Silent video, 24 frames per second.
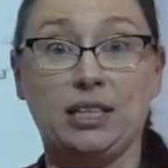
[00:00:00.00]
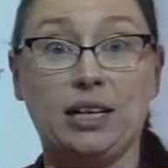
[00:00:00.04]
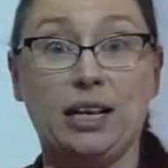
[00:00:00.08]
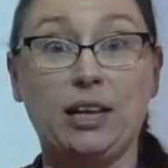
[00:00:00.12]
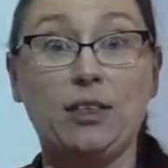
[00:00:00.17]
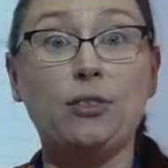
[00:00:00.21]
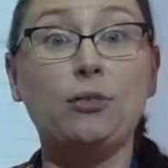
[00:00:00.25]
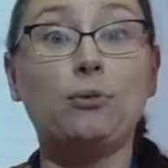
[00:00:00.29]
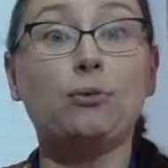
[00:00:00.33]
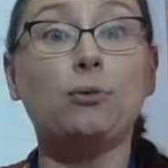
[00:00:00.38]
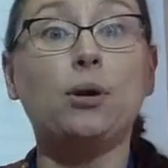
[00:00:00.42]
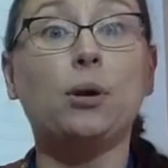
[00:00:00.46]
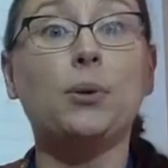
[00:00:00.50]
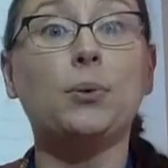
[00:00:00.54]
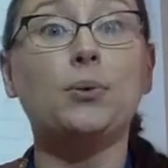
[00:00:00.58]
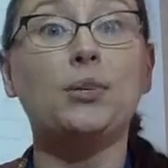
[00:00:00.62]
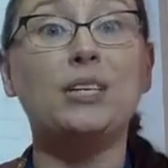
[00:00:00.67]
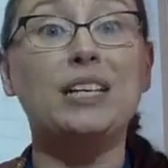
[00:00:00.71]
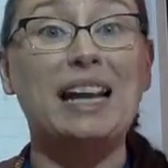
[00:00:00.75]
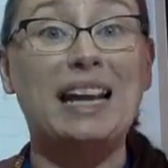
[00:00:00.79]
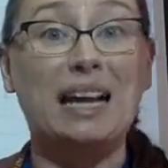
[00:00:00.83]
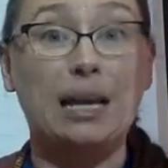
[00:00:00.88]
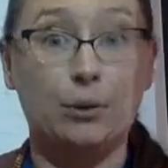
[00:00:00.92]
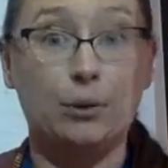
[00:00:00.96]
They get thrown
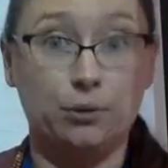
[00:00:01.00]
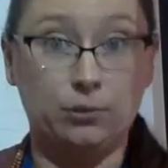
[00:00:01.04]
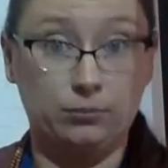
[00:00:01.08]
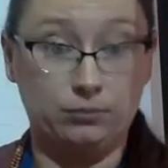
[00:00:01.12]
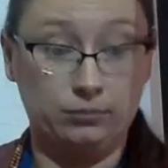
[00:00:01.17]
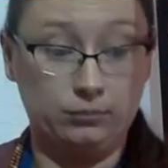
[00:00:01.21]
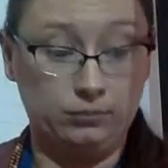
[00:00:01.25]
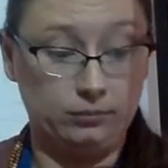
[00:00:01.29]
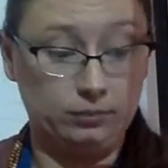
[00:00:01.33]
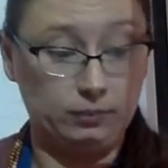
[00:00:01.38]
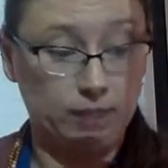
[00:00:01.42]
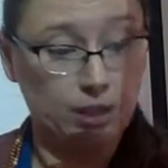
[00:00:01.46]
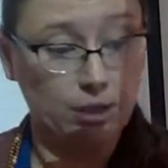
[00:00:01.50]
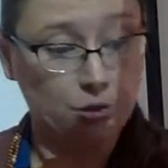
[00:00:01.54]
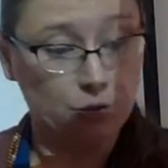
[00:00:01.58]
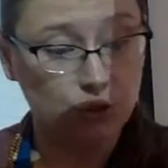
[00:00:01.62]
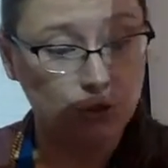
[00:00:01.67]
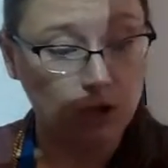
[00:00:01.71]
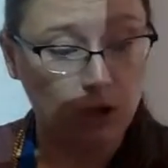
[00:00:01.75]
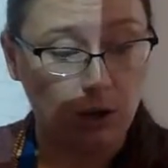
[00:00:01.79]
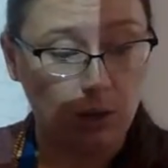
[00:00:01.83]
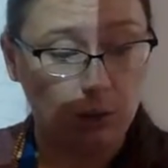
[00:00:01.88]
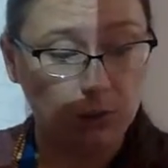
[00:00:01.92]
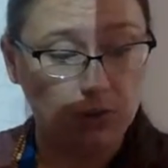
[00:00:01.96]
down.
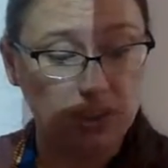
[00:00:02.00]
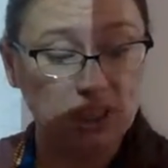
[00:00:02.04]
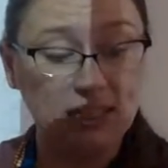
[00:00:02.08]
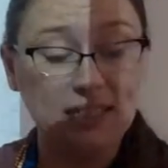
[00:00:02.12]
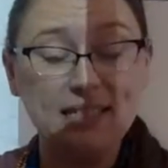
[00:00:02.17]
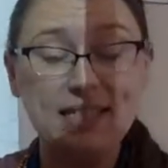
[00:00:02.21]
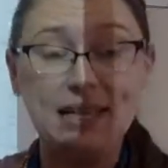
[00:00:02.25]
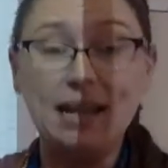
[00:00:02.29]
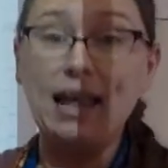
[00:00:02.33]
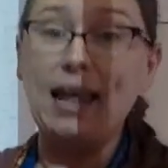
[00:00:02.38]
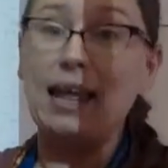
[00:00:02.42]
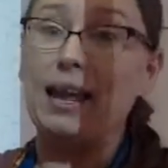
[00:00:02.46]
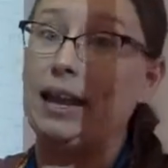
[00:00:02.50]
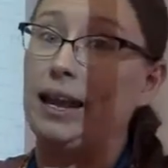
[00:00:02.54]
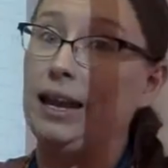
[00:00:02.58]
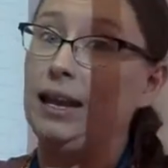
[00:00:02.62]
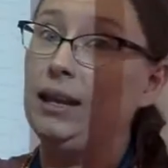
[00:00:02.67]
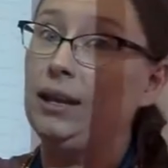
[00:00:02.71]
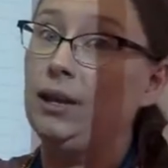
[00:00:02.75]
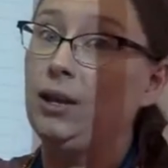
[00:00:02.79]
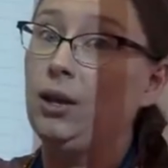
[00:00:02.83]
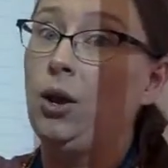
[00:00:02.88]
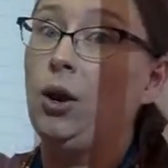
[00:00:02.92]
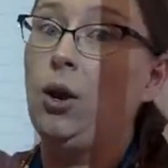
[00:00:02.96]
So
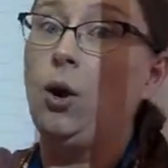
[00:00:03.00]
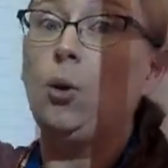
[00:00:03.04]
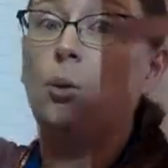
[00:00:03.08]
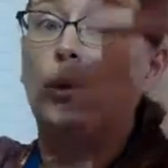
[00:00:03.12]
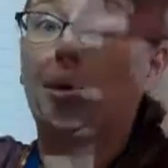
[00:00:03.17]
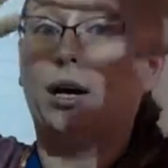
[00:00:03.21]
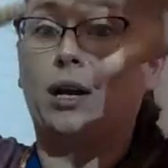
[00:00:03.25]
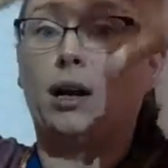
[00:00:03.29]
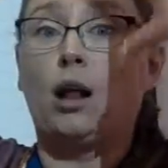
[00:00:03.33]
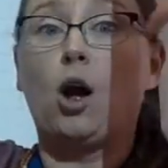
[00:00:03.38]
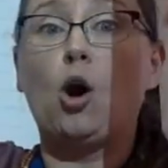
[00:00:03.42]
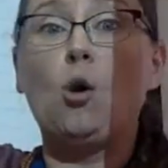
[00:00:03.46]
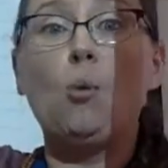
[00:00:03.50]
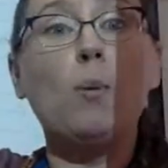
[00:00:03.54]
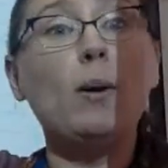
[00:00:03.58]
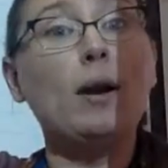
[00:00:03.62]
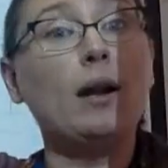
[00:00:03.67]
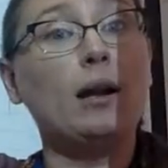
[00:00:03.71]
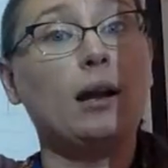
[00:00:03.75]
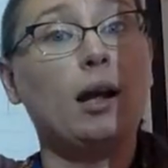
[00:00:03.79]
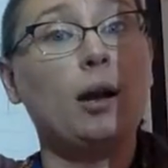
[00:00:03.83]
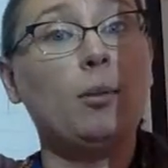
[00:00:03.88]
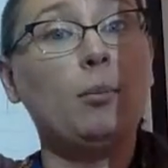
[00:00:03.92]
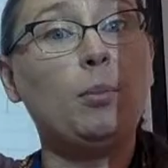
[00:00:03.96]
today, we're going to open
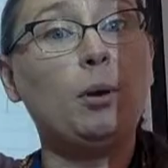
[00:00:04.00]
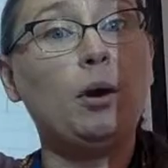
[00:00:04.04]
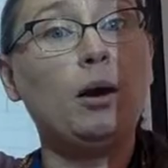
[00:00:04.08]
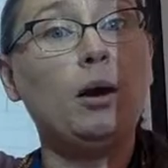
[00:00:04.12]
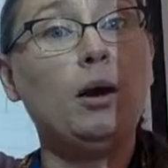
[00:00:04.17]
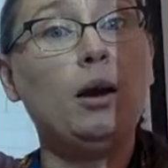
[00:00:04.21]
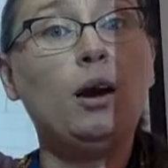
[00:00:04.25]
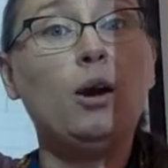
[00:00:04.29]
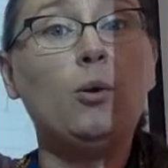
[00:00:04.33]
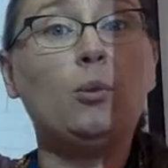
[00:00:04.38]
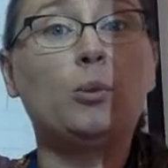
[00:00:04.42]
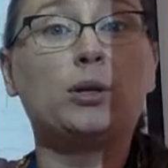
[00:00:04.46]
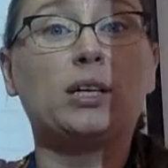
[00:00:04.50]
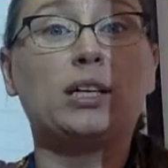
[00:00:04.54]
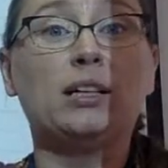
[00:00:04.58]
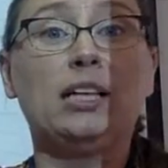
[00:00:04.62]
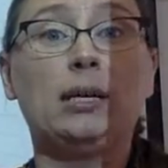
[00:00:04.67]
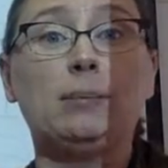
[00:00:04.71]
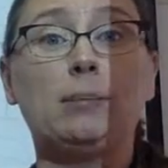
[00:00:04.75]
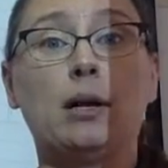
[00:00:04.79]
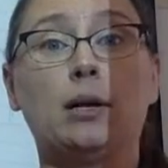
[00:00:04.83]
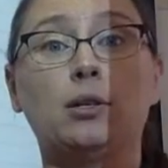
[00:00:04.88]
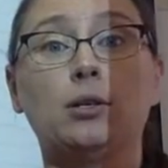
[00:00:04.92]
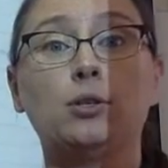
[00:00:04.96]
it up. We're going to
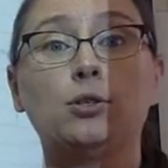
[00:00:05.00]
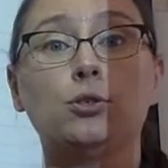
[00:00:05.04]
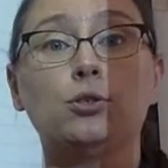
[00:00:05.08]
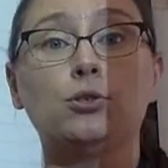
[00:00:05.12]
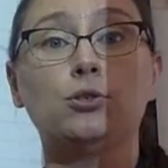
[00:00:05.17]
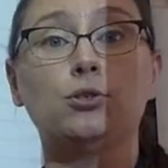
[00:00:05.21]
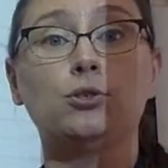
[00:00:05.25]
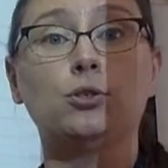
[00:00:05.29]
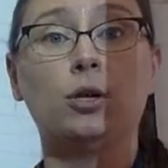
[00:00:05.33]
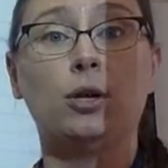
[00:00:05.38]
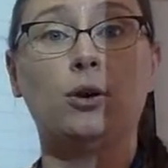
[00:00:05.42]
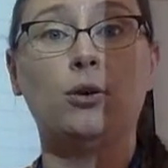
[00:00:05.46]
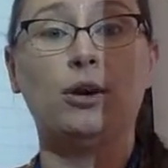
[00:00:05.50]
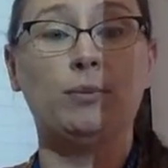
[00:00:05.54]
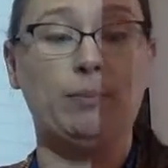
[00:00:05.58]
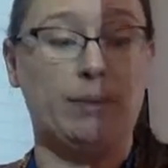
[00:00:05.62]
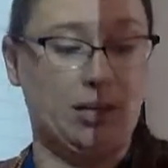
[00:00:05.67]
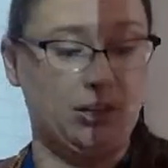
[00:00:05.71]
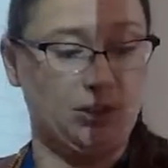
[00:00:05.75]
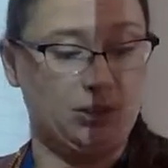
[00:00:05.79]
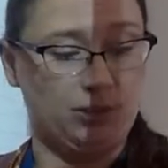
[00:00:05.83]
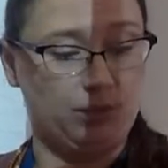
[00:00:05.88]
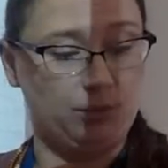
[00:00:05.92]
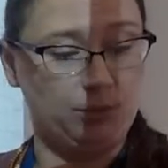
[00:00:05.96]
think about two
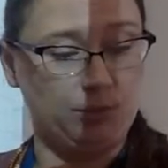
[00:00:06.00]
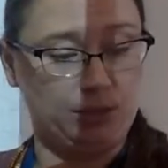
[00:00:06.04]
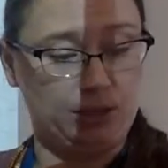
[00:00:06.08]
dimensions.